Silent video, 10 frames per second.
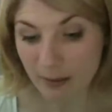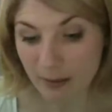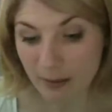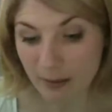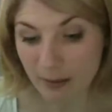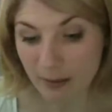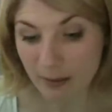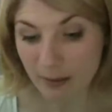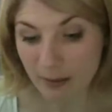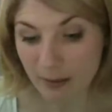that's,
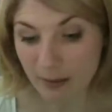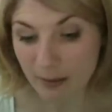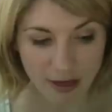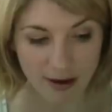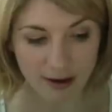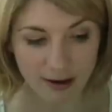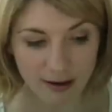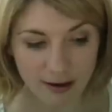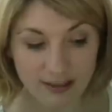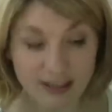I think,
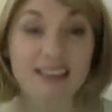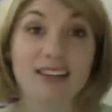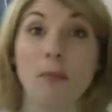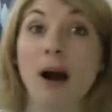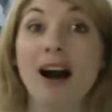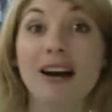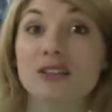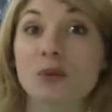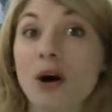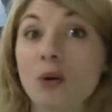sets it apart
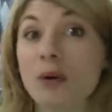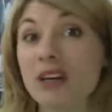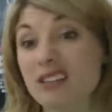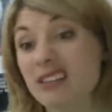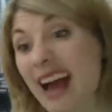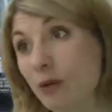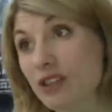as well, because now